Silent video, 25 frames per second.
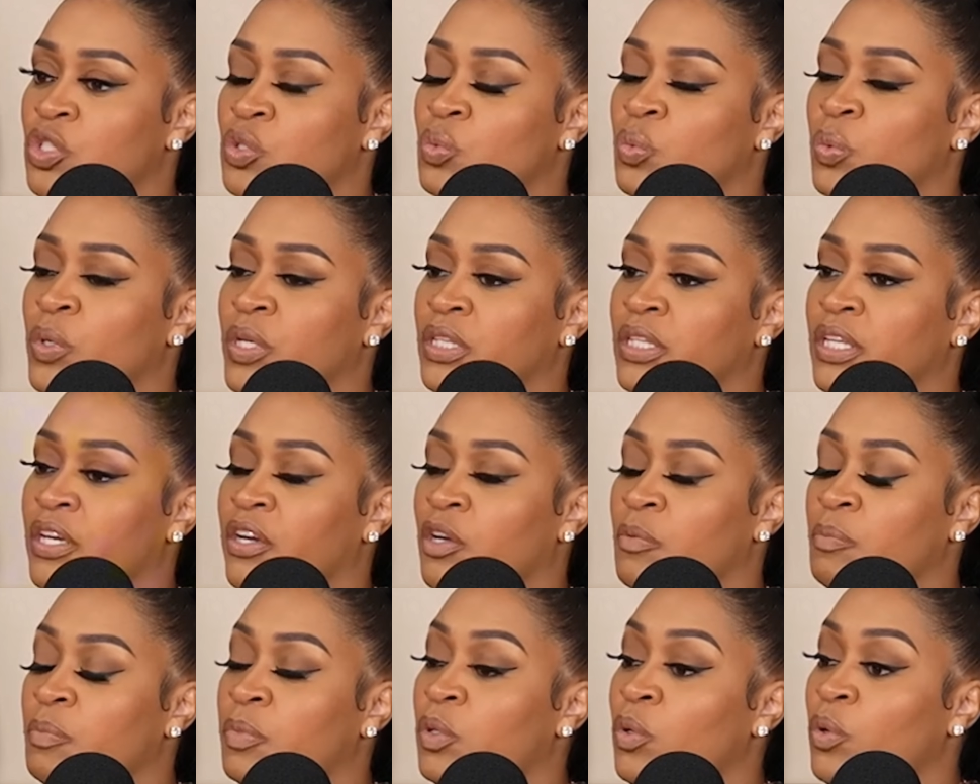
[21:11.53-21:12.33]
with their
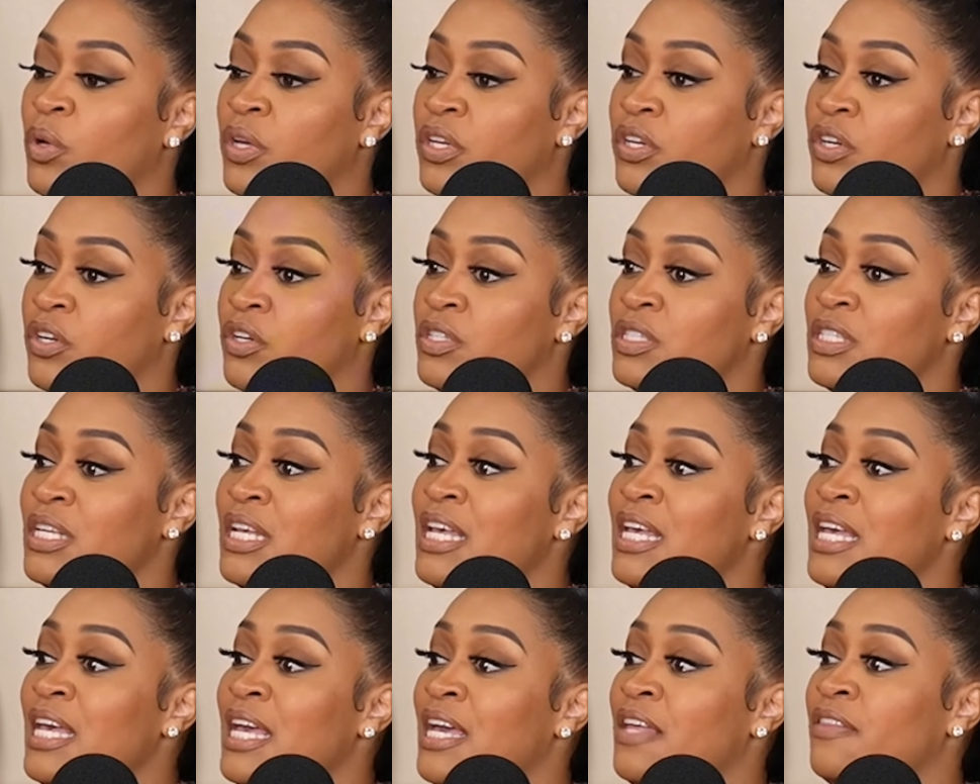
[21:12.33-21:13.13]
employers,
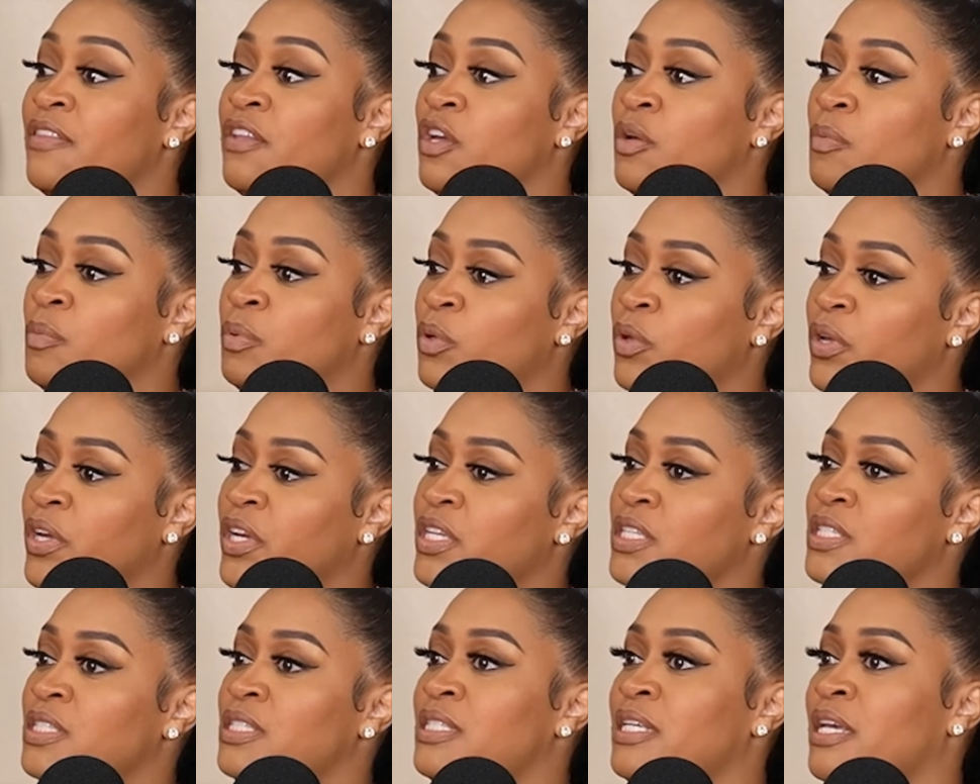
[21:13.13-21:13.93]
and their
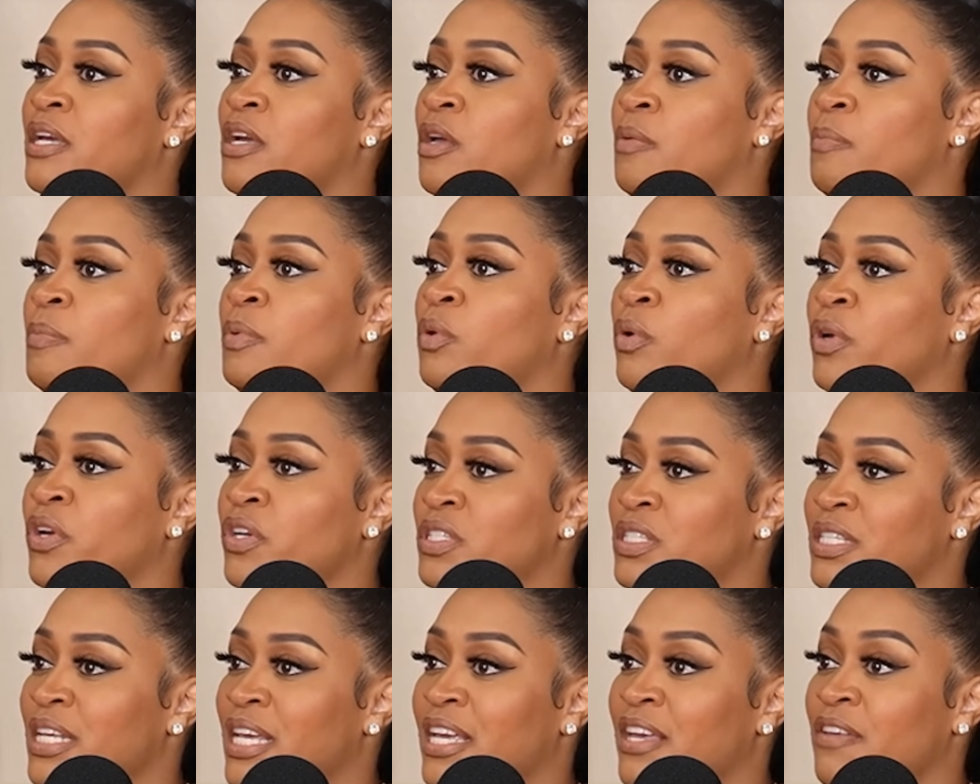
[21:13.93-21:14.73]
employers
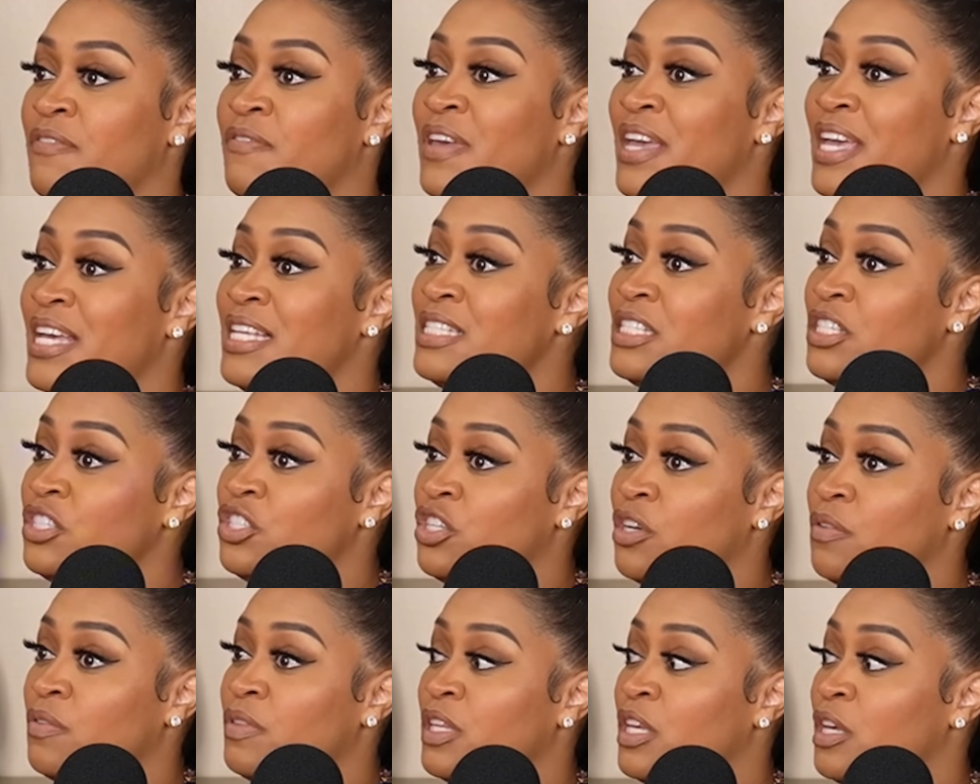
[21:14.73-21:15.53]
take advantage
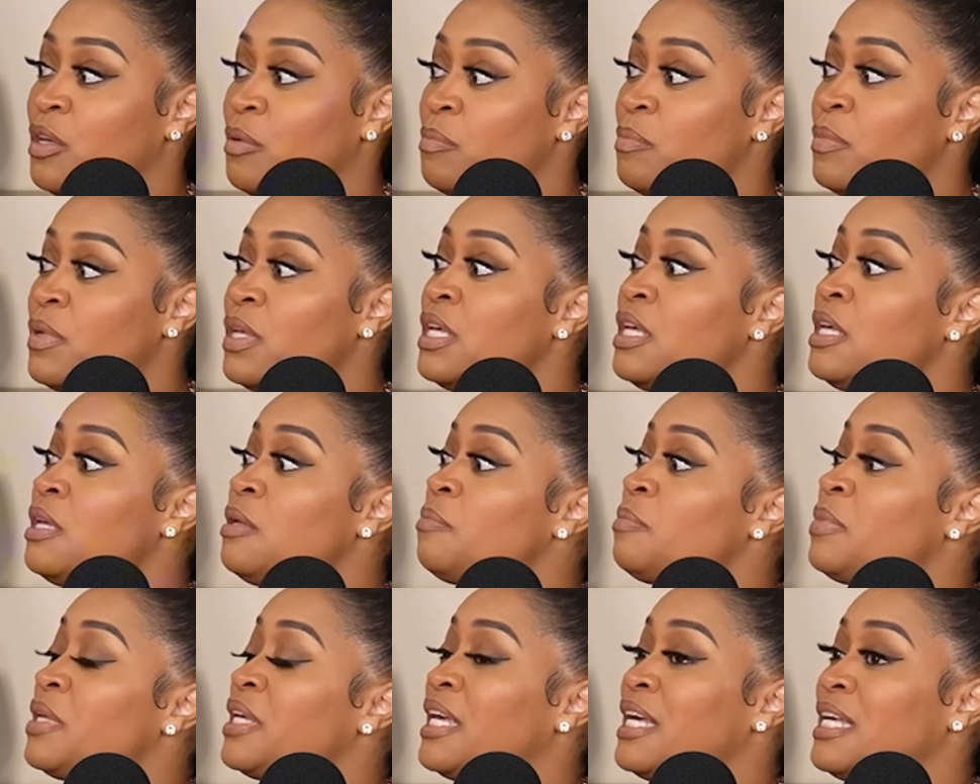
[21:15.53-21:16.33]
of them
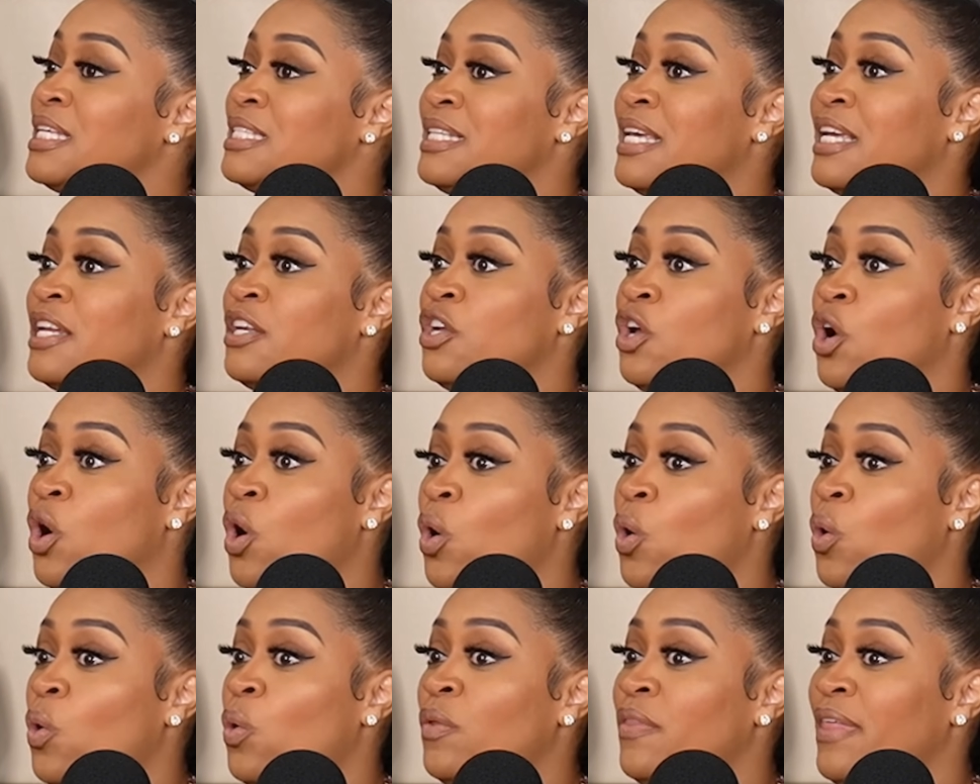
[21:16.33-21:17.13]
because they
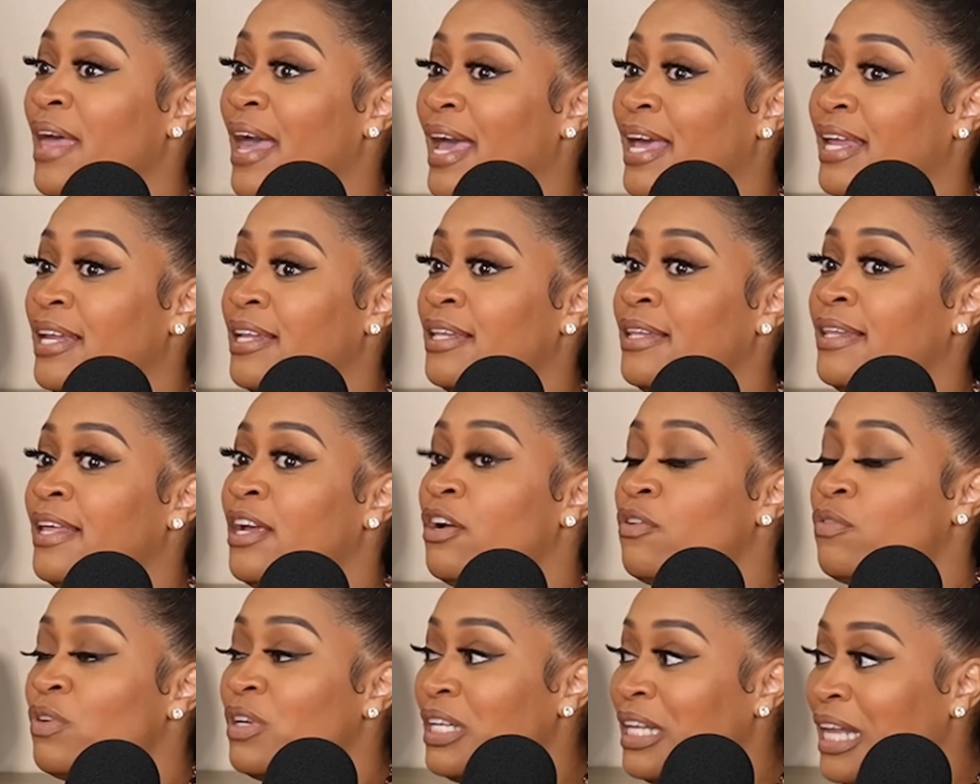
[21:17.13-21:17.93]
know that they're
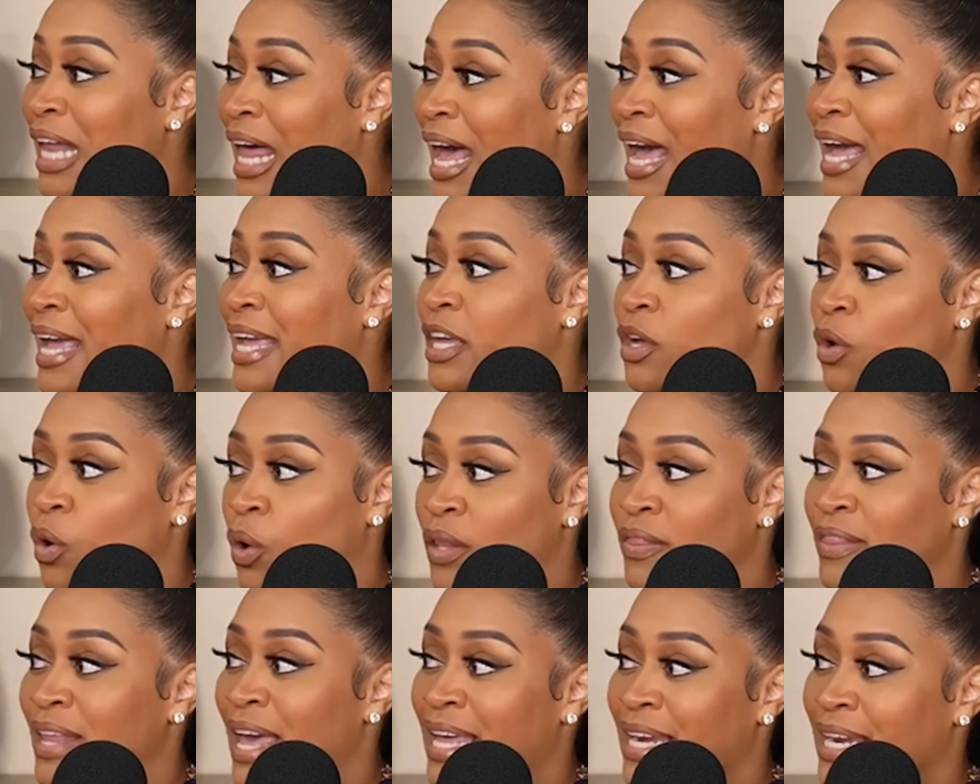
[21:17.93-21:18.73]
relying on
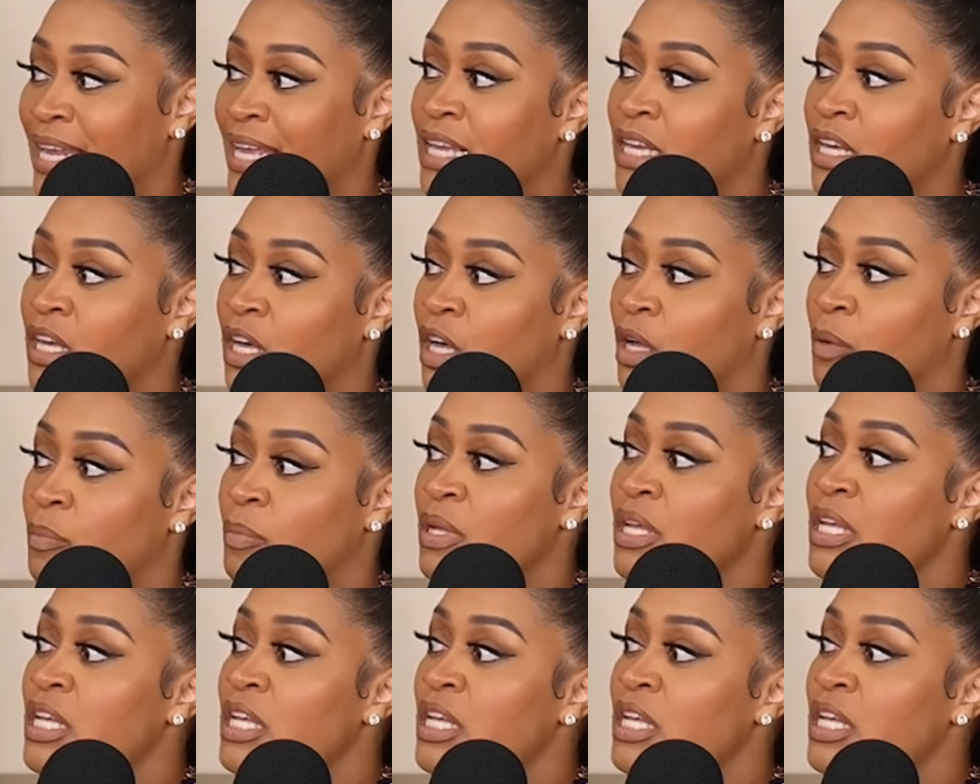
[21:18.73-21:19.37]
that income.